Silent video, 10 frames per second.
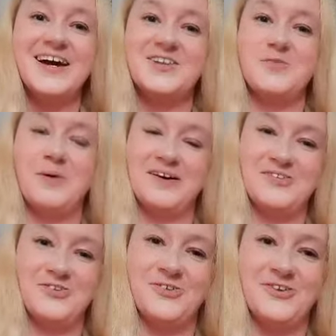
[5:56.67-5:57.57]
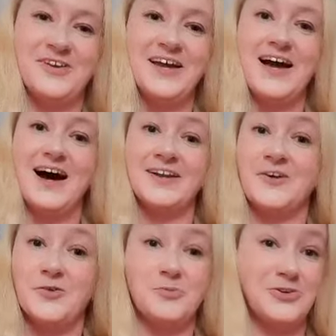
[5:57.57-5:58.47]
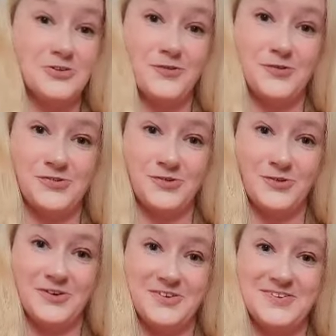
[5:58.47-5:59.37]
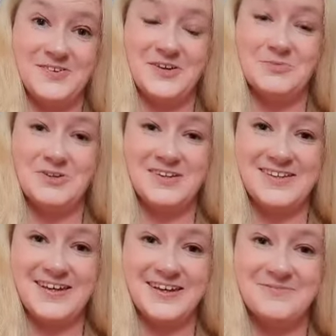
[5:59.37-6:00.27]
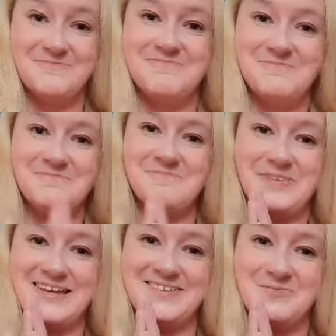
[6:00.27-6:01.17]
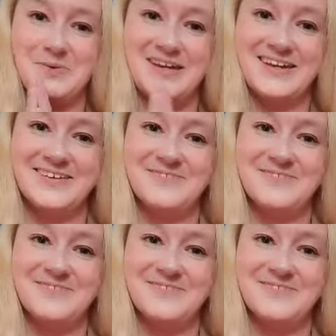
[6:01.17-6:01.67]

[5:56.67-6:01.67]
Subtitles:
to pass on another beautiful song to the community. Blessed be.